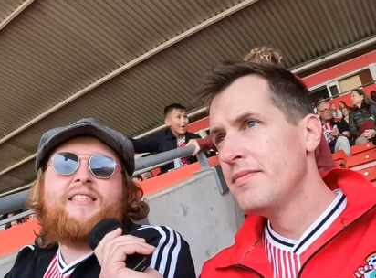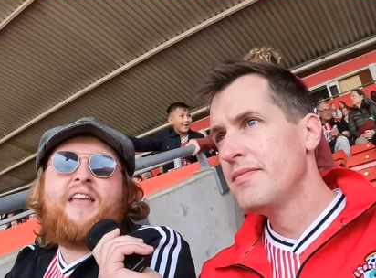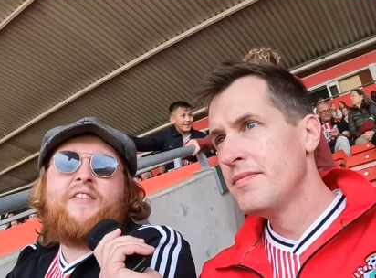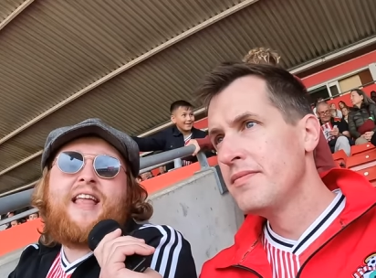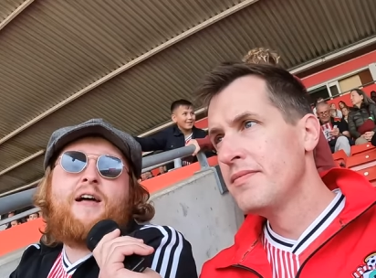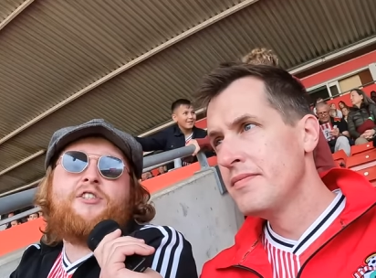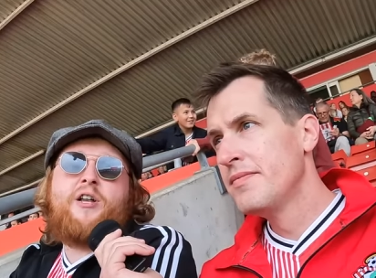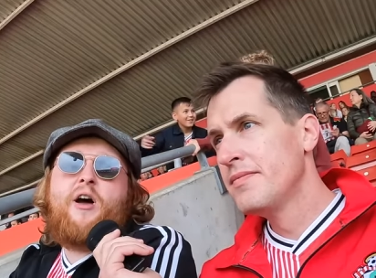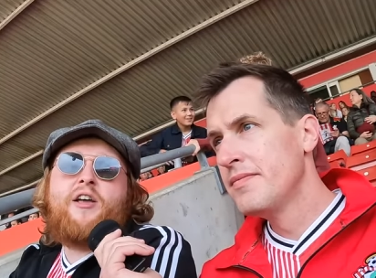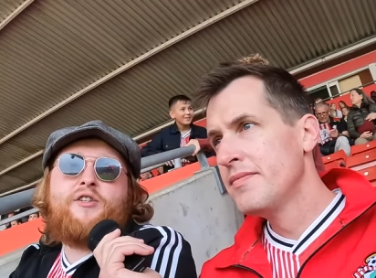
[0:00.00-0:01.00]
Speaker 1: Same for
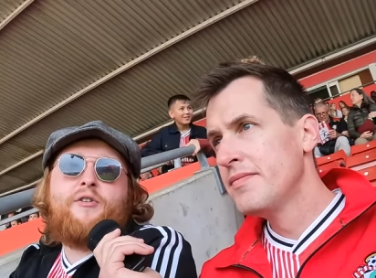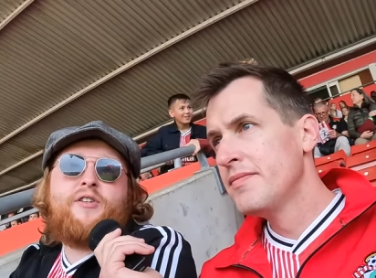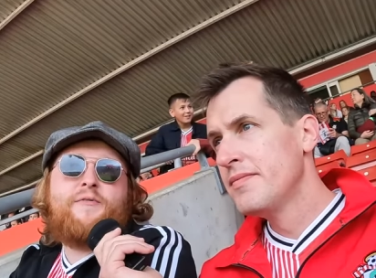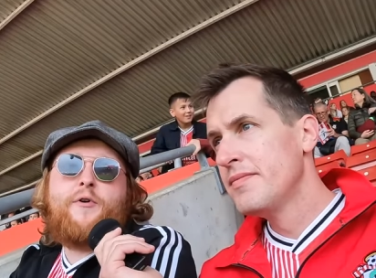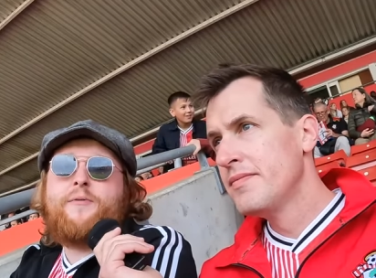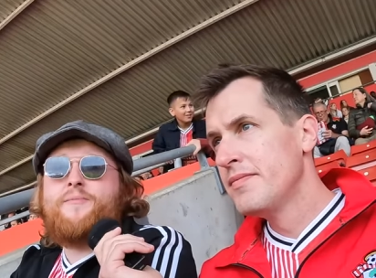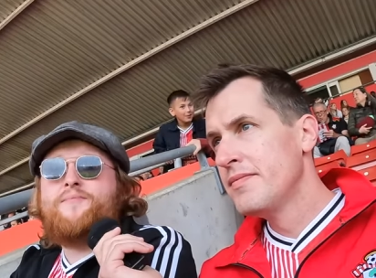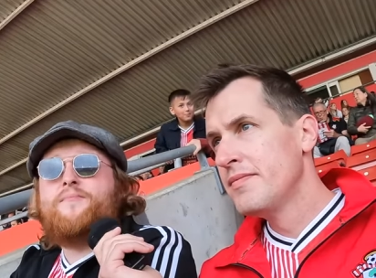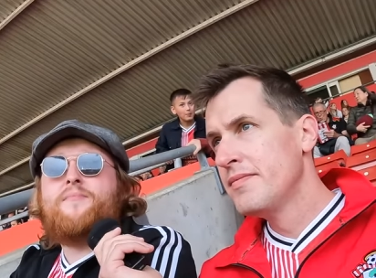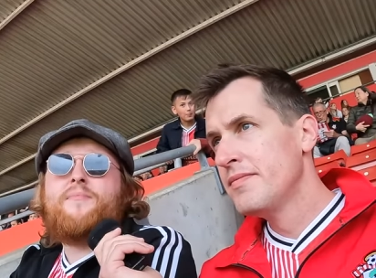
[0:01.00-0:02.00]
Downes, you know, I sort of
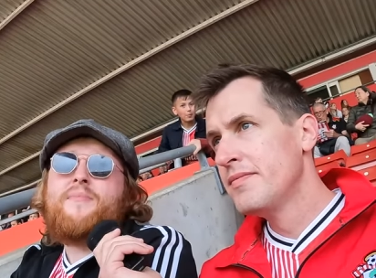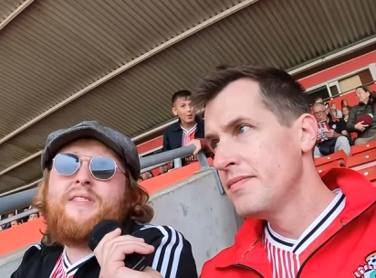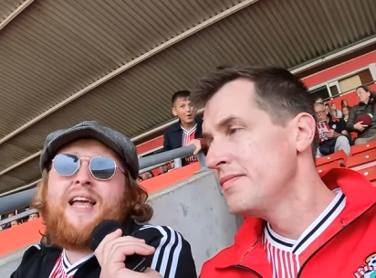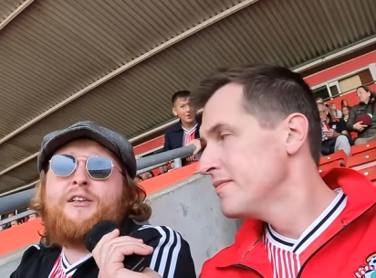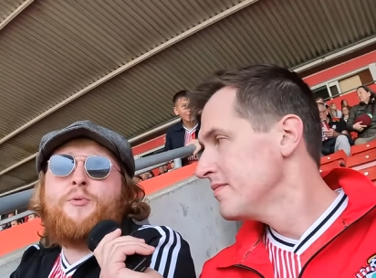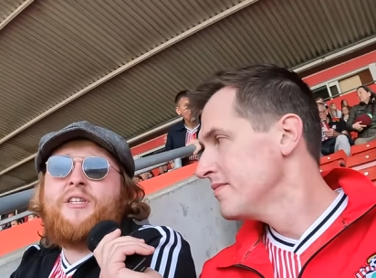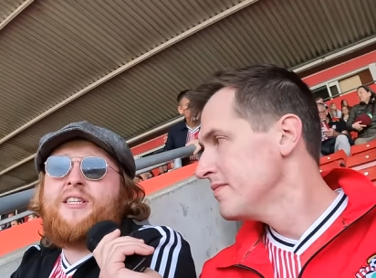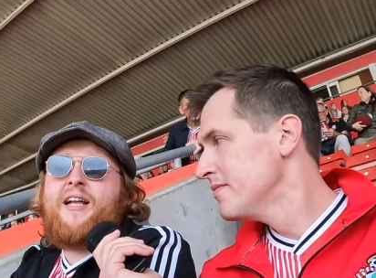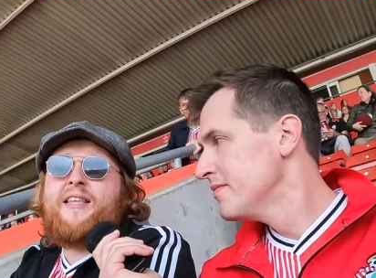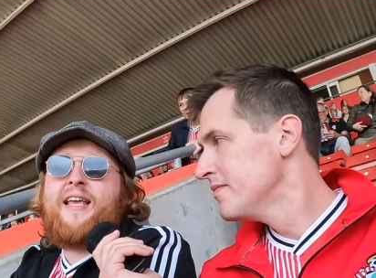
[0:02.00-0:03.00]
thought Downes
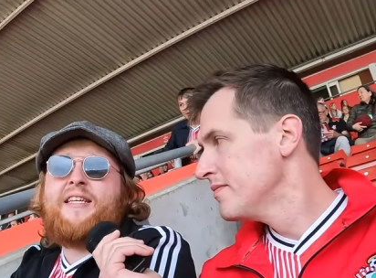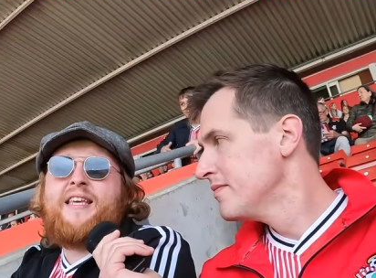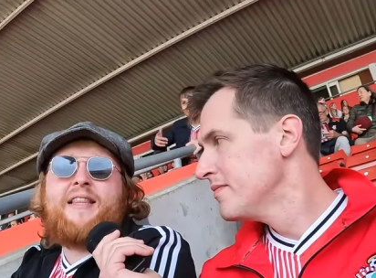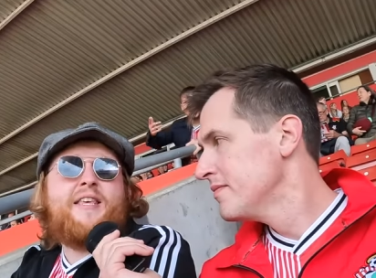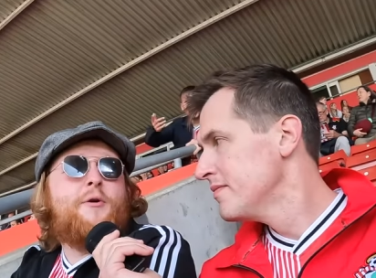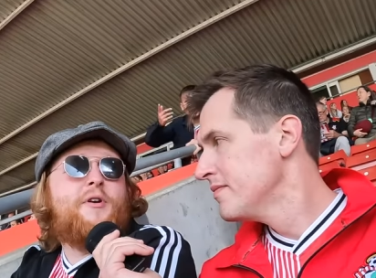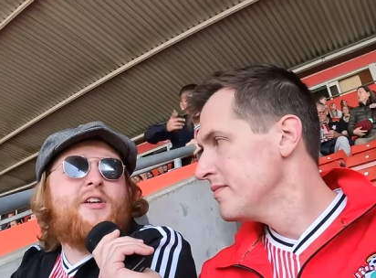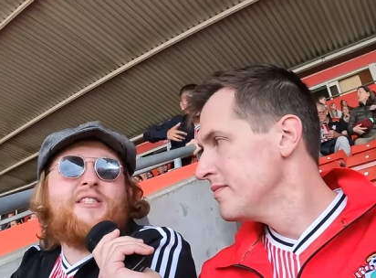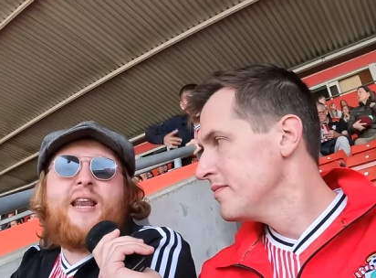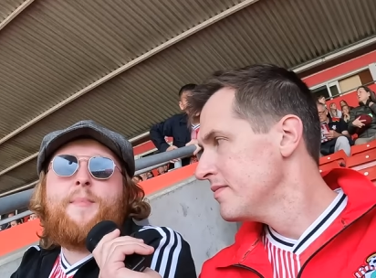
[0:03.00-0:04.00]
wouldn't start today because he had the
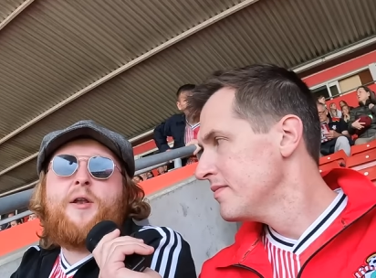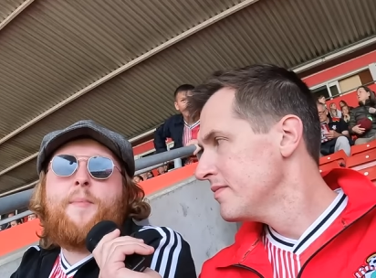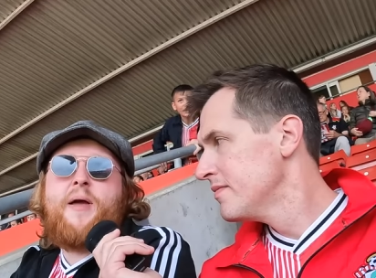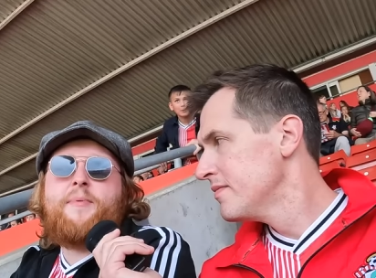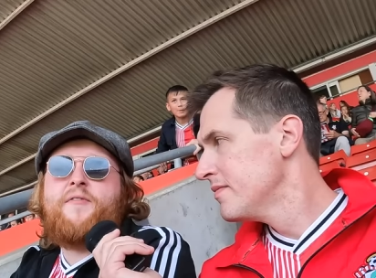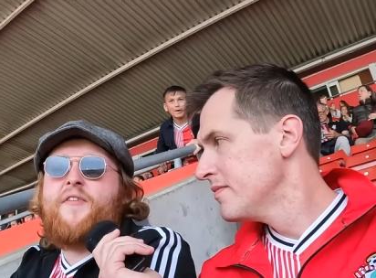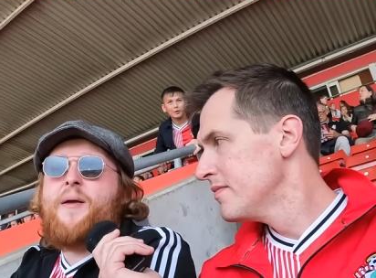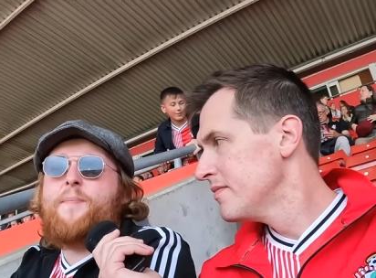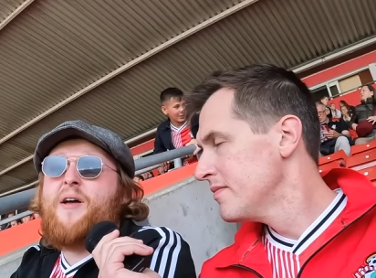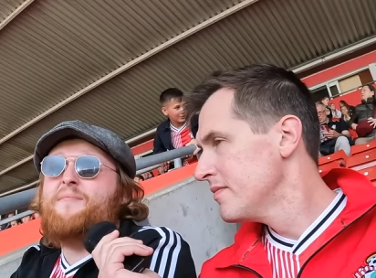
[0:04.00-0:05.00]
illness and he might not be up to fit.